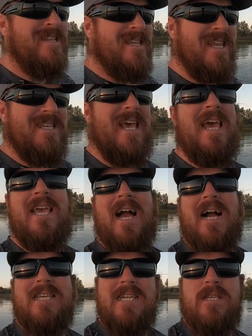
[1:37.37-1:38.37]
Today
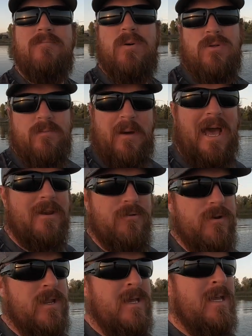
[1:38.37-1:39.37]
I need to build a
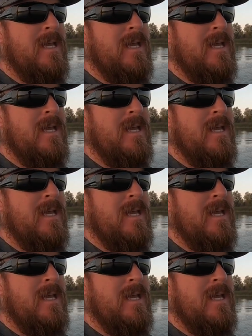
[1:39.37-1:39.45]
pattern.